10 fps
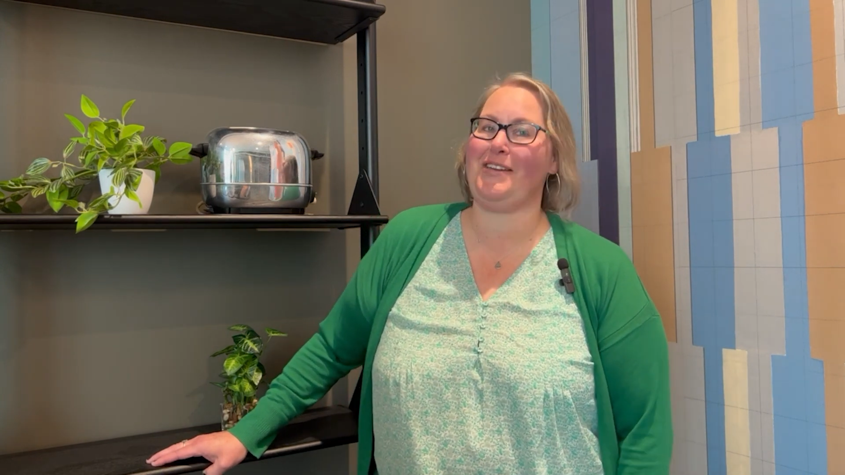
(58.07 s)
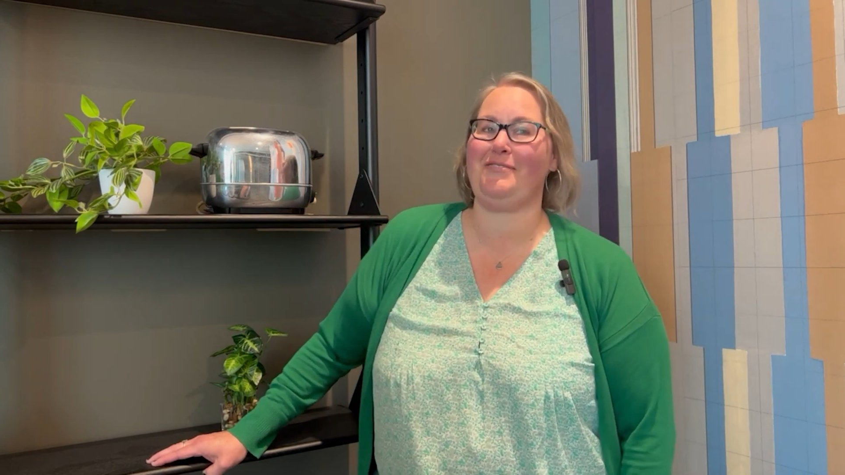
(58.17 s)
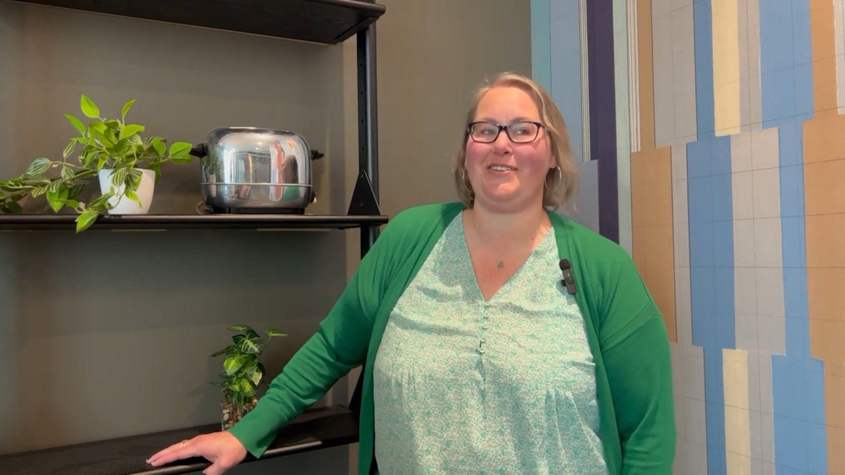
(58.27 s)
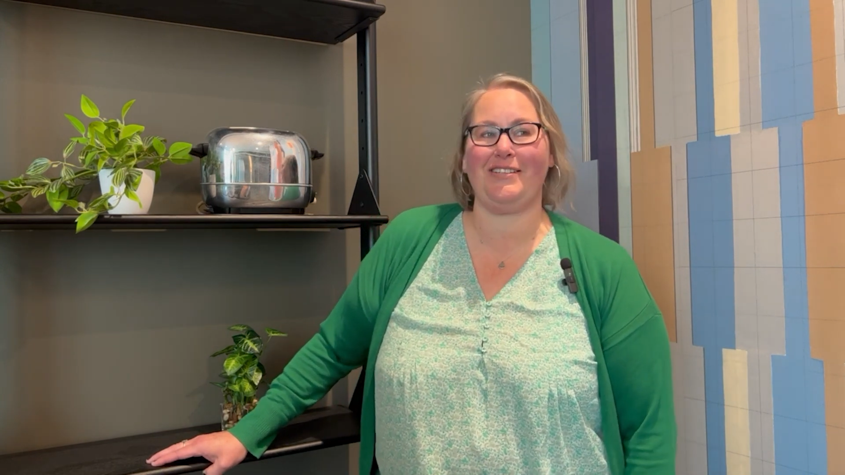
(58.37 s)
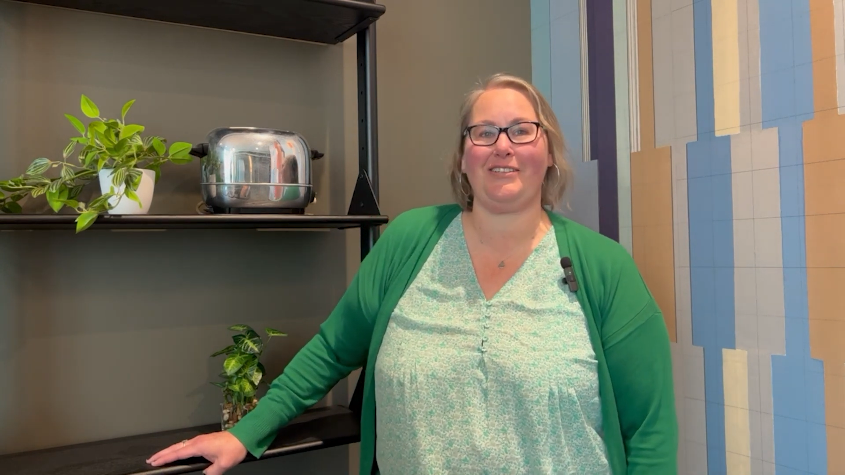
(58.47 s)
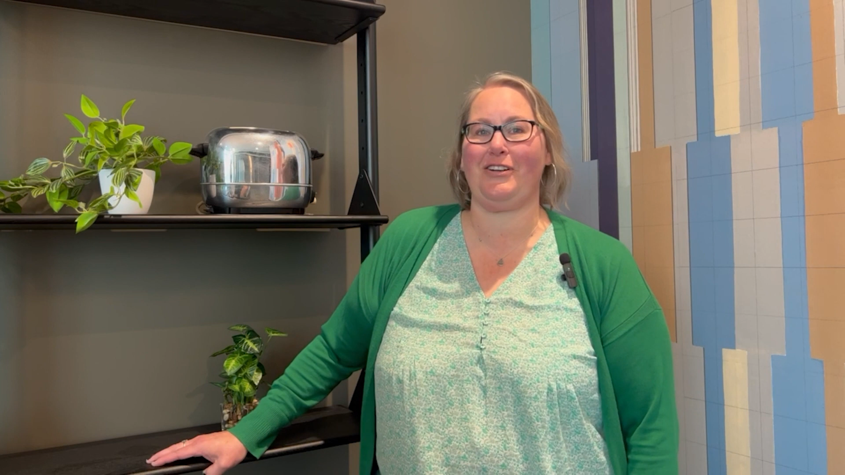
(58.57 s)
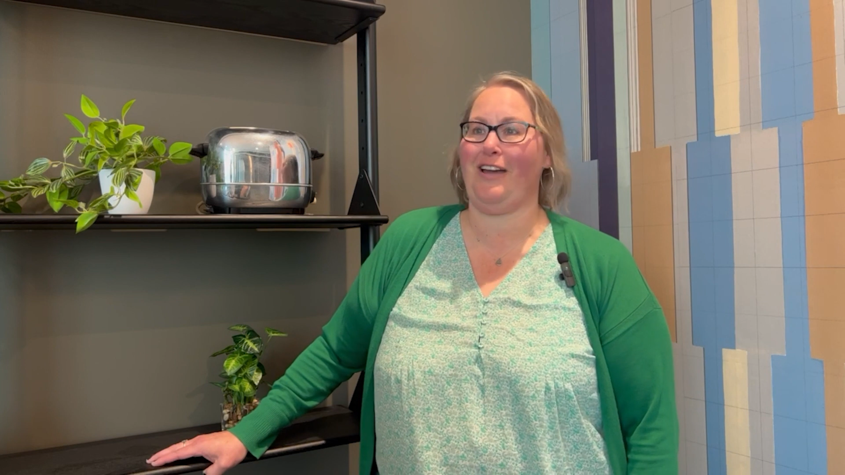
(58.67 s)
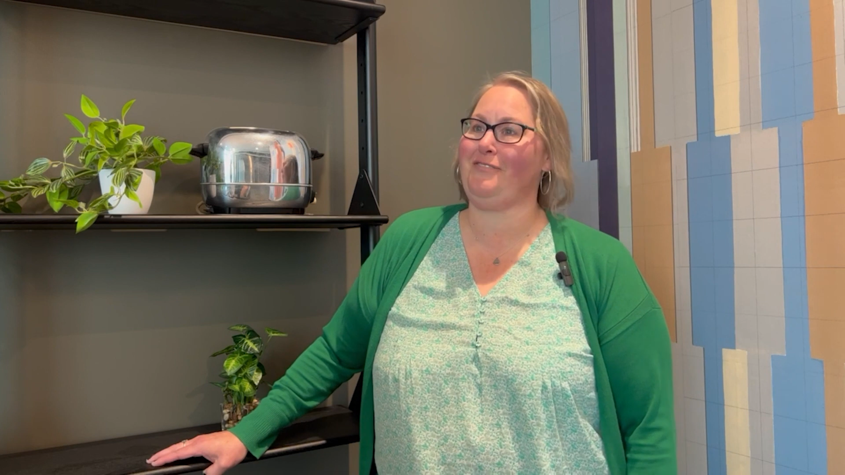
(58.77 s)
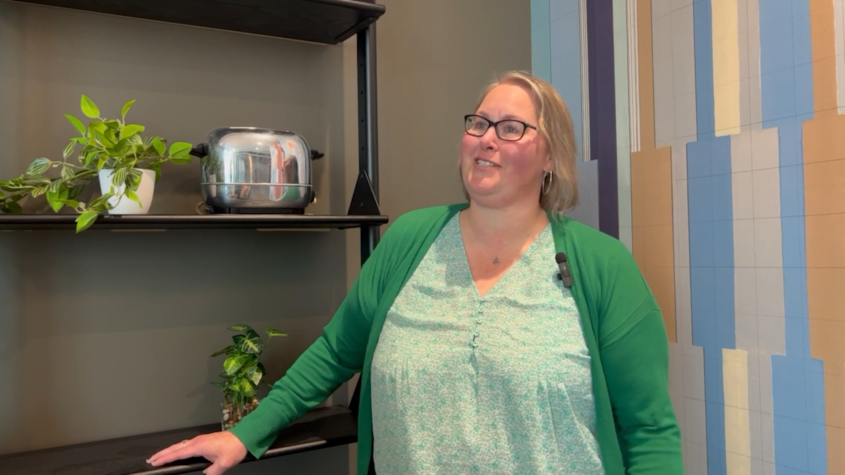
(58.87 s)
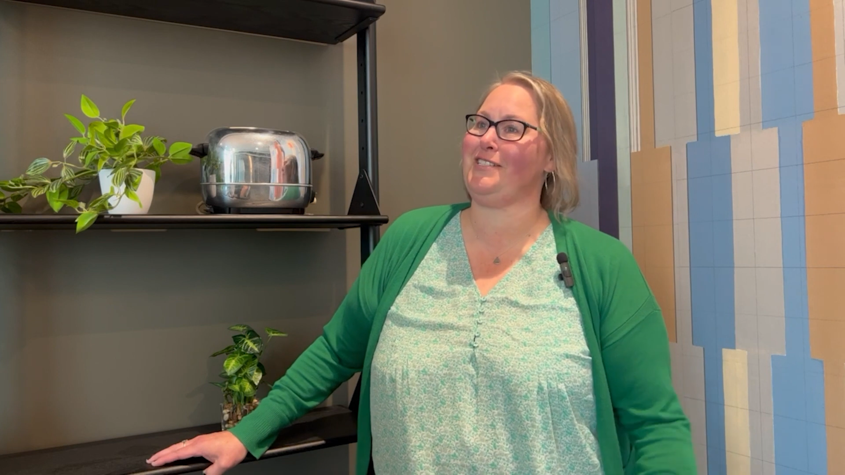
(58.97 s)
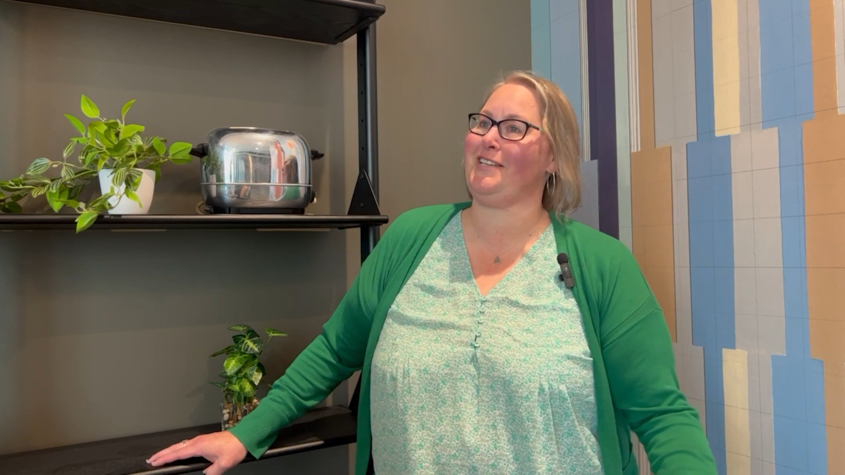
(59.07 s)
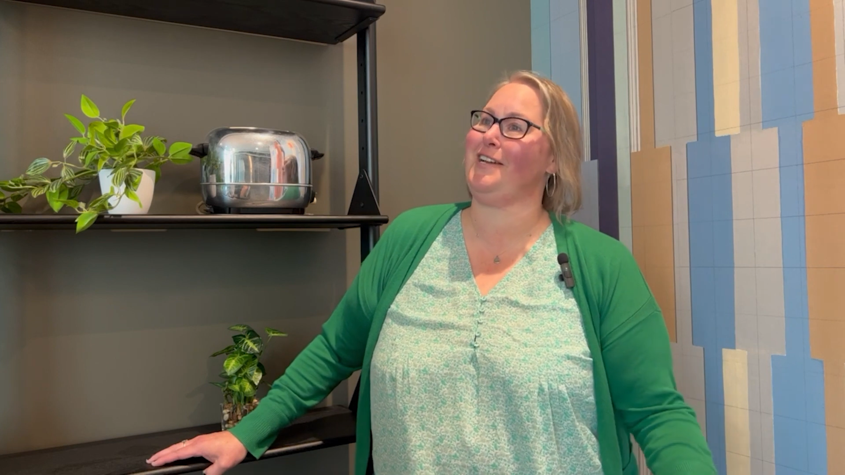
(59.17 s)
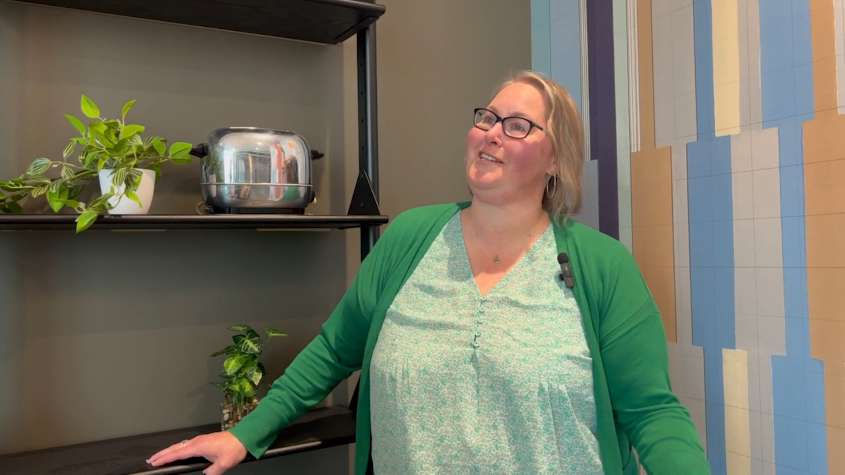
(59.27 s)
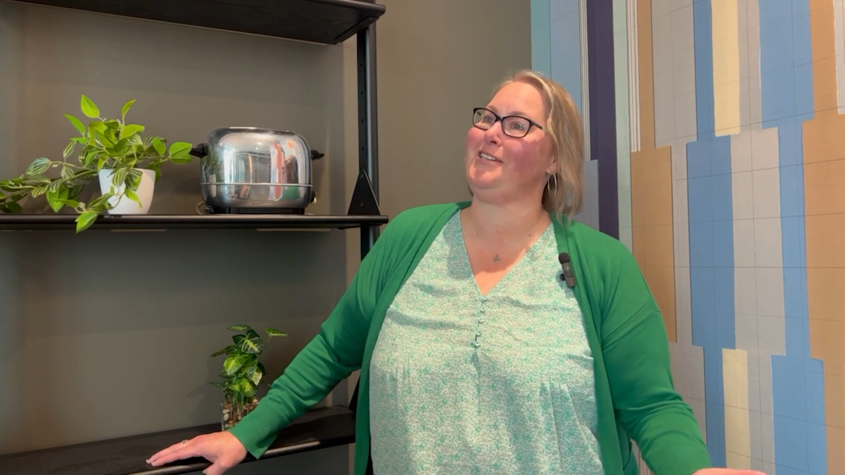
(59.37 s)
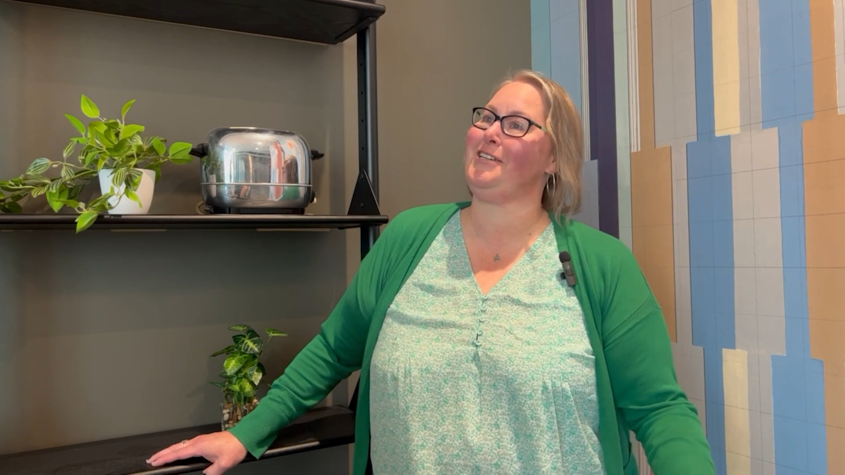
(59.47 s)
I have a graphic
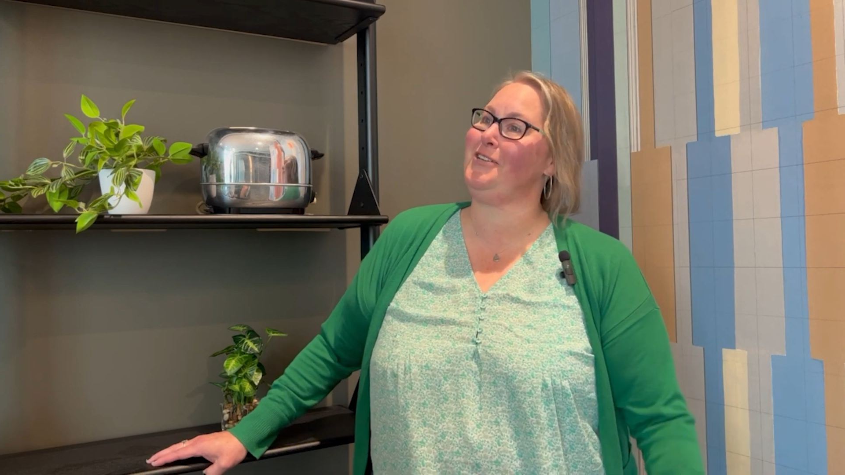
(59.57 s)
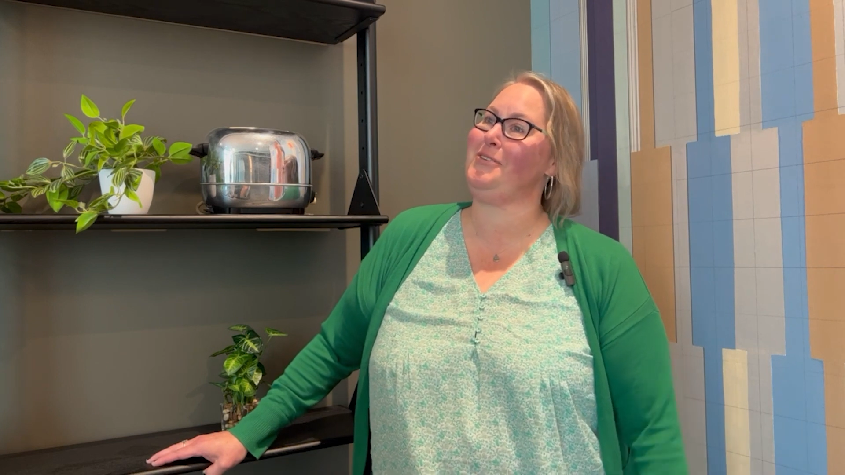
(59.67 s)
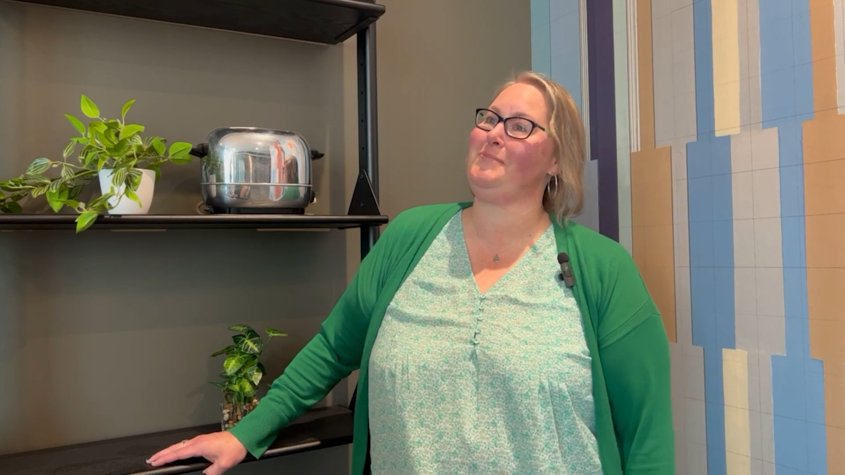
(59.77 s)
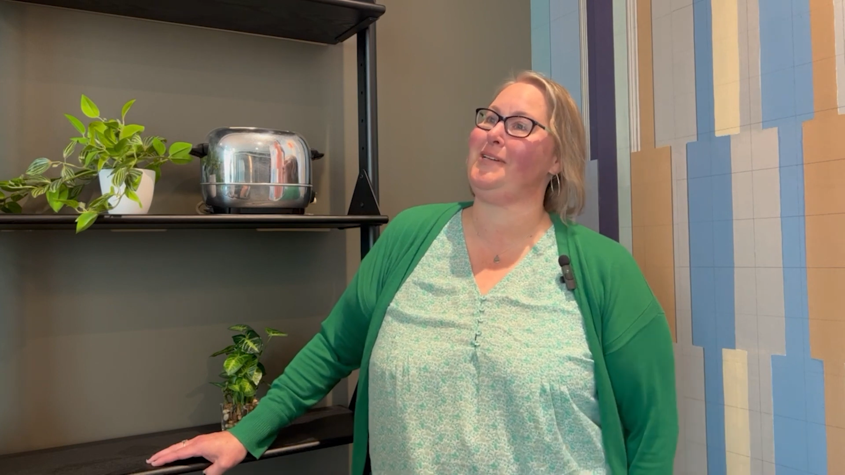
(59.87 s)
designer at home.